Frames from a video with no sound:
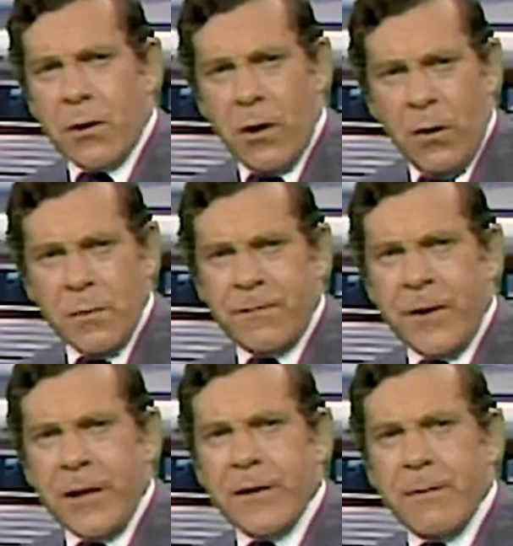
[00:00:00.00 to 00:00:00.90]
or homes
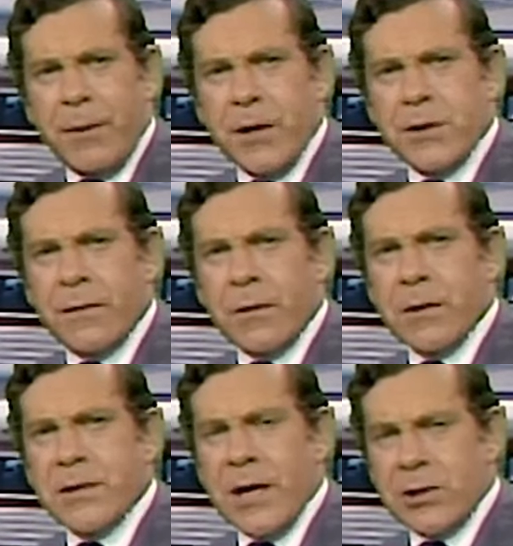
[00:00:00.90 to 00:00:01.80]
feeling the pinch of the
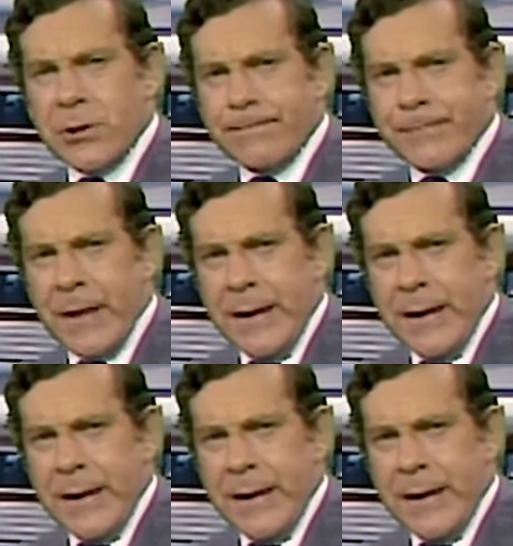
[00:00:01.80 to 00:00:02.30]
recession.